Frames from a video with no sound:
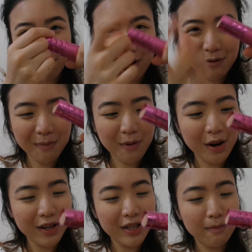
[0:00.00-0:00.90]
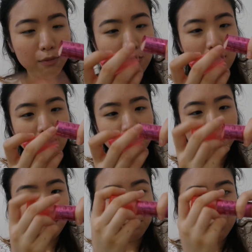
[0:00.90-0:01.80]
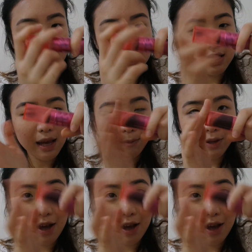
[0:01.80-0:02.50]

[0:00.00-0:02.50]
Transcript: favorite part. Pull up, snap.